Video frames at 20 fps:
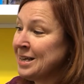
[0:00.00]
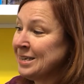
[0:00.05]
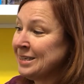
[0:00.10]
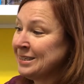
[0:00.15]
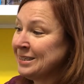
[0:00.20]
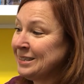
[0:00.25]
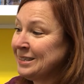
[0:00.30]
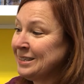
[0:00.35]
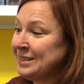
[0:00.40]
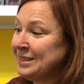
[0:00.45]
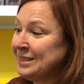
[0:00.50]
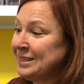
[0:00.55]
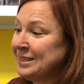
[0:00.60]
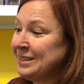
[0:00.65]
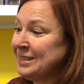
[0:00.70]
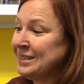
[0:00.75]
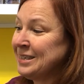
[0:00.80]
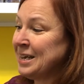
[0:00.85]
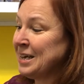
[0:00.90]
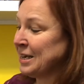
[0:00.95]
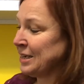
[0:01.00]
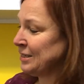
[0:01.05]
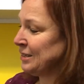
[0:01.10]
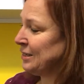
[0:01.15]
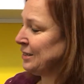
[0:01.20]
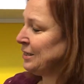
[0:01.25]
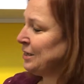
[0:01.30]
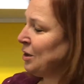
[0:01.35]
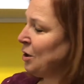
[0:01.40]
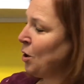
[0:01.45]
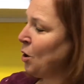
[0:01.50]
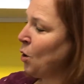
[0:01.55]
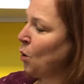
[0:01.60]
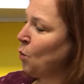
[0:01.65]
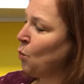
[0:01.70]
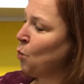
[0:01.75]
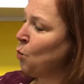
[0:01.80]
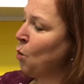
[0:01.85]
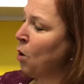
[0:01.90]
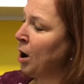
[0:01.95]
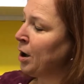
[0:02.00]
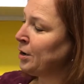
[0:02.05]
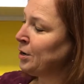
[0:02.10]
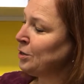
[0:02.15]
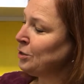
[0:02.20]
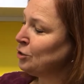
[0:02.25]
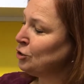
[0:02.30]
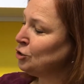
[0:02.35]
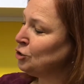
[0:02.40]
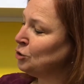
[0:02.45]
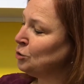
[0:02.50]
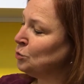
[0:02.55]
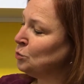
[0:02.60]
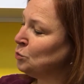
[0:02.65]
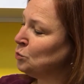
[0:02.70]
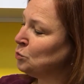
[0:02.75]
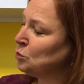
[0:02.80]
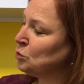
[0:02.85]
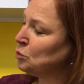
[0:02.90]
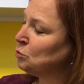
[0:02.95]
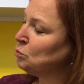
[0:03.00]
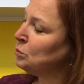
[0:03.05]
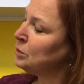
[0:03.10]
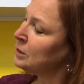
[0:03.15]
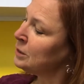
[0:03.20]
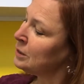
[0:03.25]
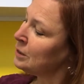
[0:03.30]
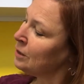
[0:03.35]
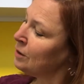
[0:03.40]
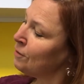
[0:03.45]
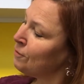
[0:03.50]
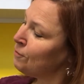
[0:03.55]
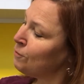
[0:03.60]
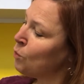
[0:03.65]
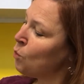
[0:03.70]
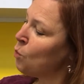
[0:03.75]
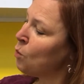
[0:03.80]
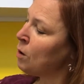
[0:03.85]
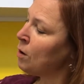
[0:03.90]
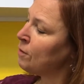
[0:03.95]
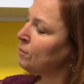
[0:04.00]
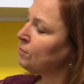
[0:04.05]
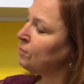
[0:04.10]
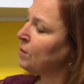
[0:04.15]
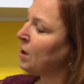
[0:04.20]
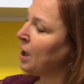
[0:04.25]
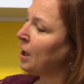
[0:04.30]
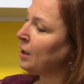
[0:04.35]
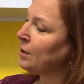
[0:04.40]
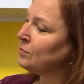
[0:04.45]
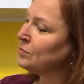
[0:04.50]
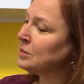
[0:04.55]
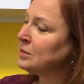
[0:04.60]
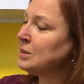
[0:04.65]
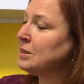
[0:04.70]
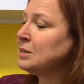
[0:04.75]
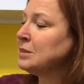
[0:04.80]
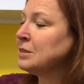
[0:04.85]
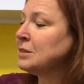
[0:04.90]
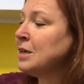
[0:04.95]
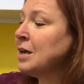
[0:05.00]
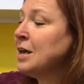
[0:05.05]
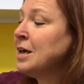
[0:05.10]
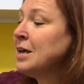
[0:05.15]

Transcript: 6. 1, 2, 3, 4, 5, 6.